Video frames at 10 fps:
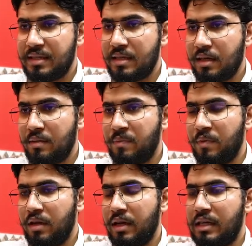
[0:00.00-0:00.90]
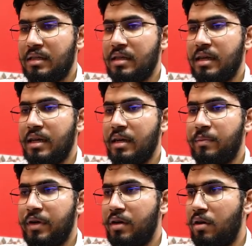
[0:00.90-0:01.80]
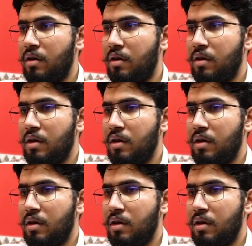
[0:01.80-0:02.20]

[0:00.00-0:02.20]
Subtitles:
step, let's take np dot